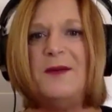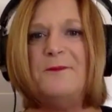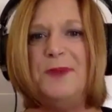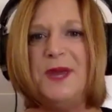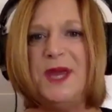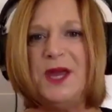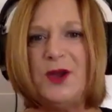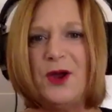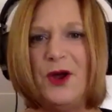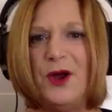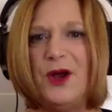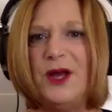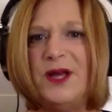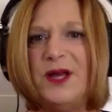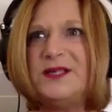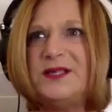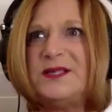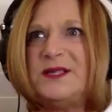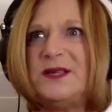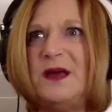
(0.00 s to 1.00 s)

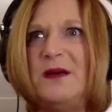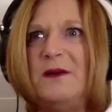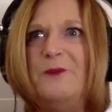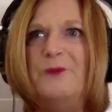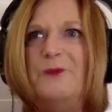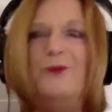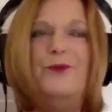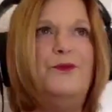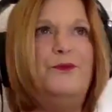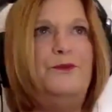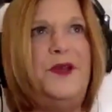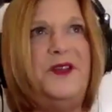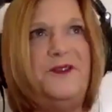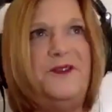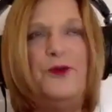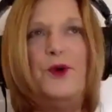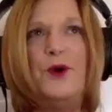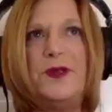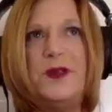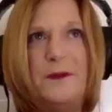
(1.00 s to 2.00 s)
because
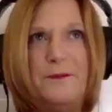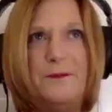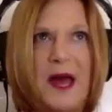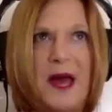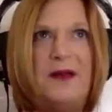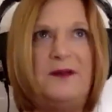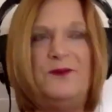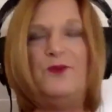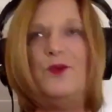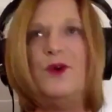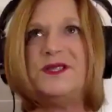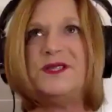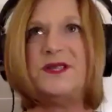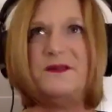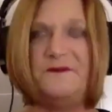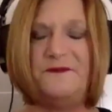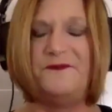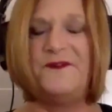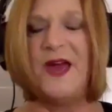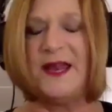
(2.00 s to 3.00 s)
before the button was
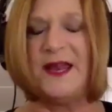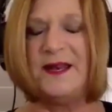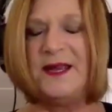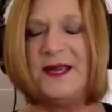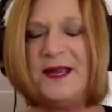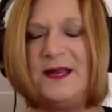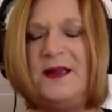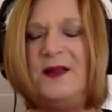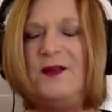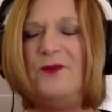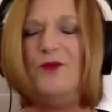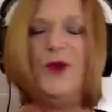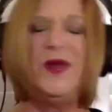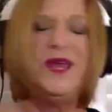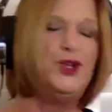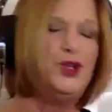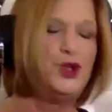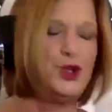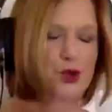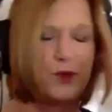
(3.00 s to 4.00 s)
invented,
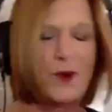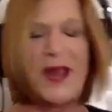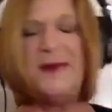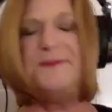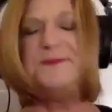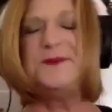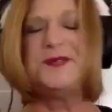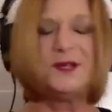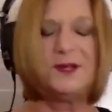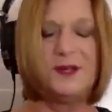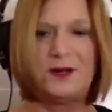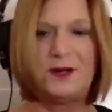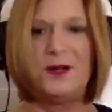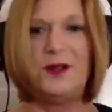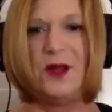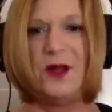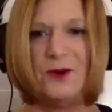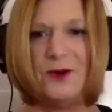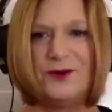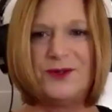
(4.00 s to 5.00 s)
we draped
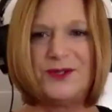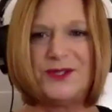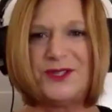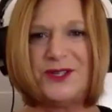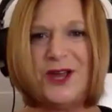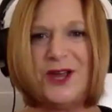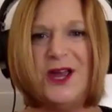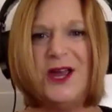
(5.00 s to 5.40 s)
clothes.